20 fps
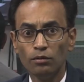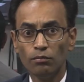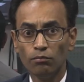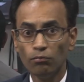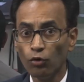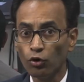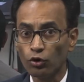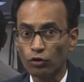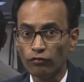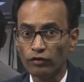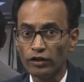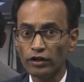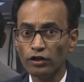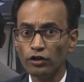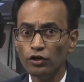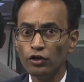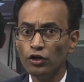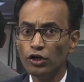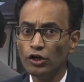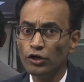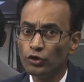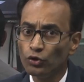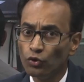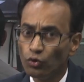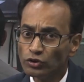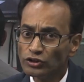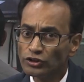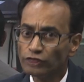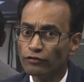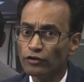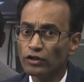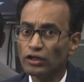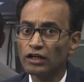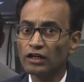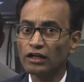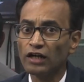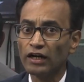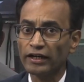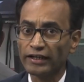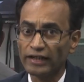Moreover, notes for
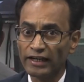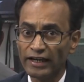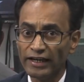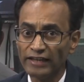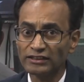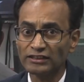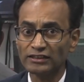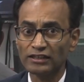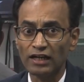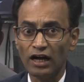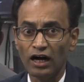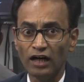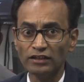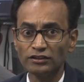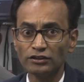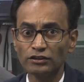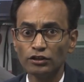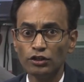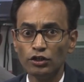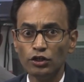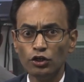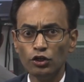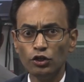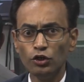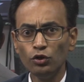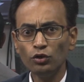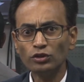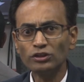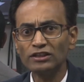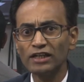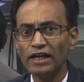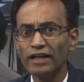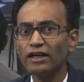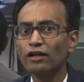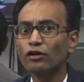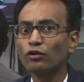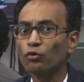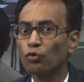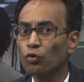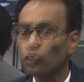a case class looks like a
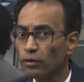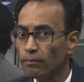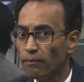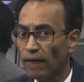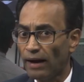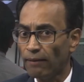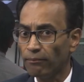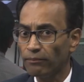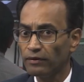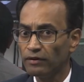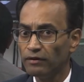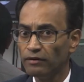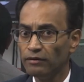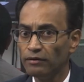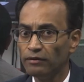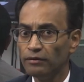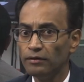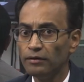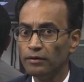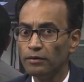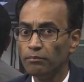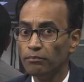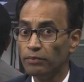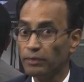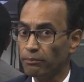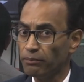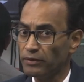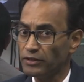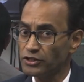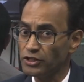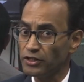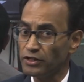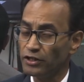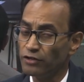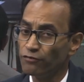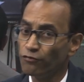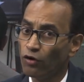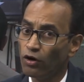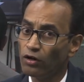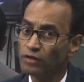roadmap. Preparation
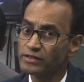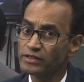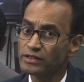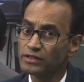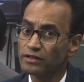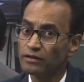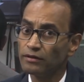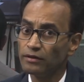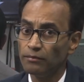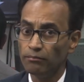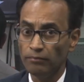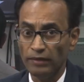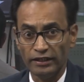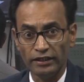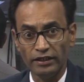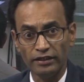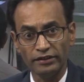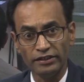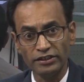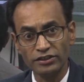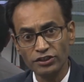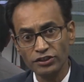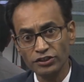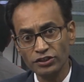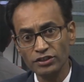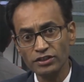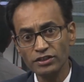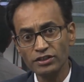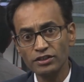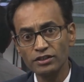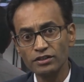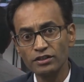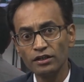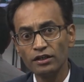involves making decisions,